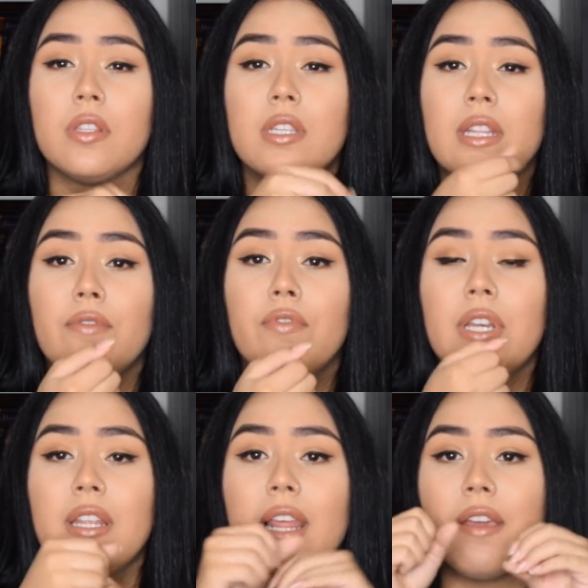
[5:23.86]
to
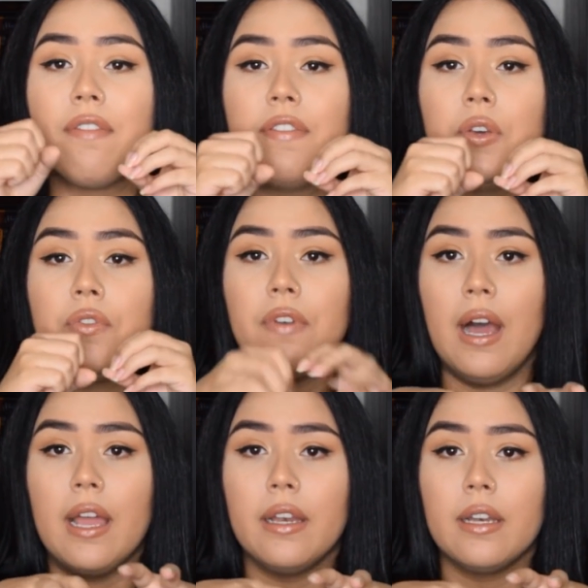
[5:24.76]
really like feel
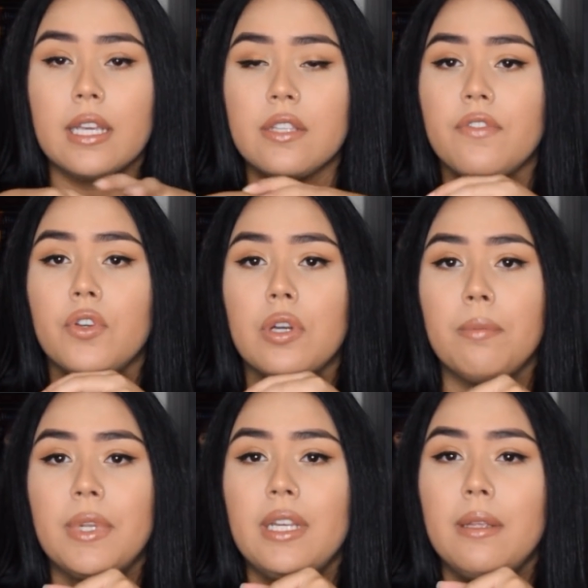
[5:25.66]
fine, like to feel
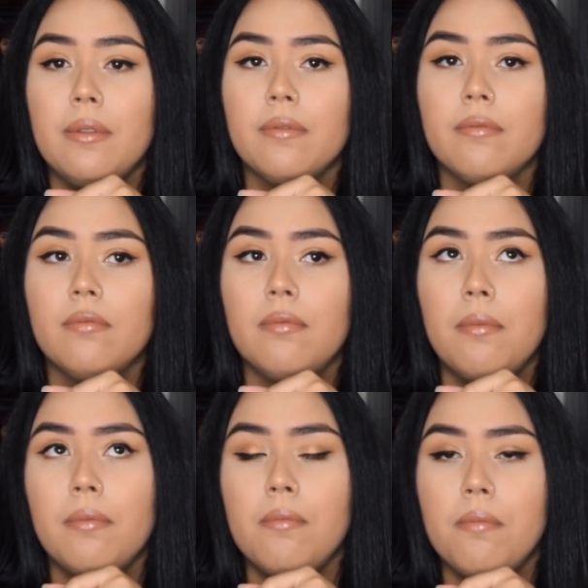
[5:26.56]
completely
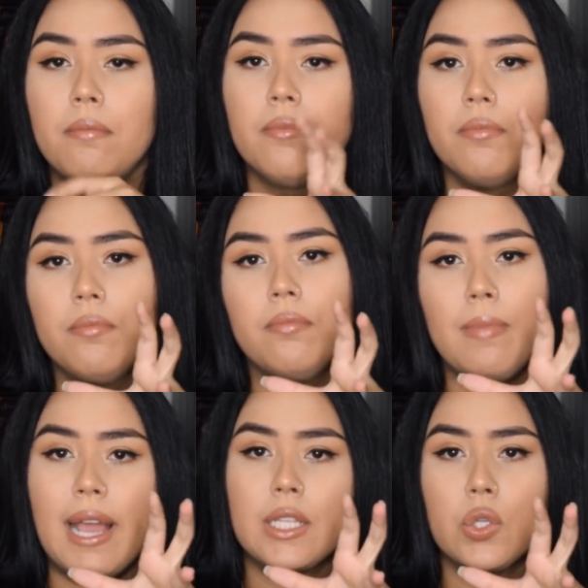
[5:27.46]

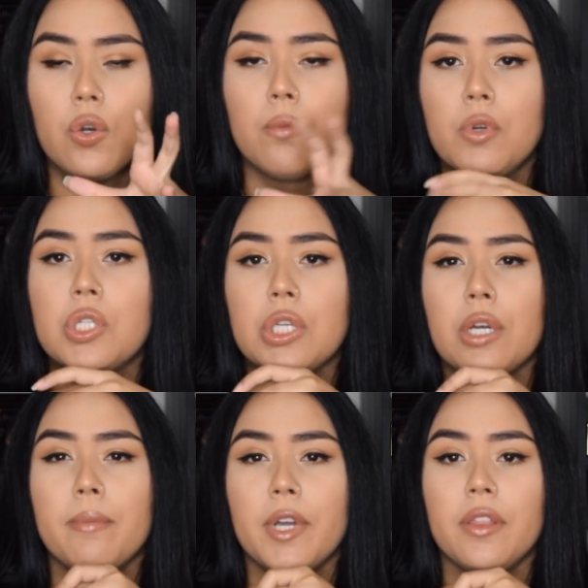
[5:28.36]
back to normal. It took
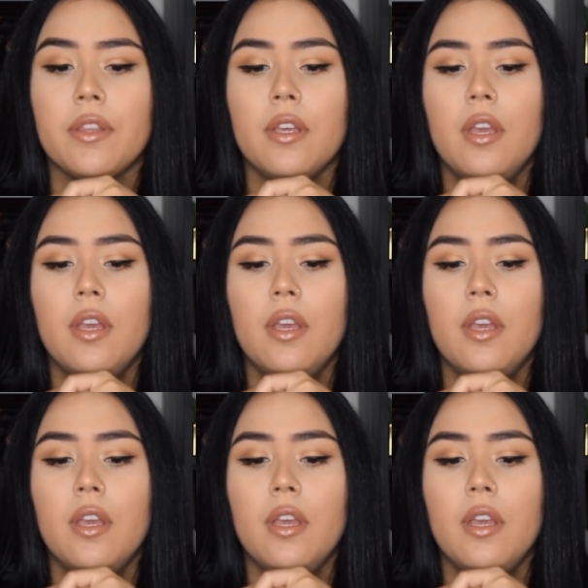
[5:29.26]
a month.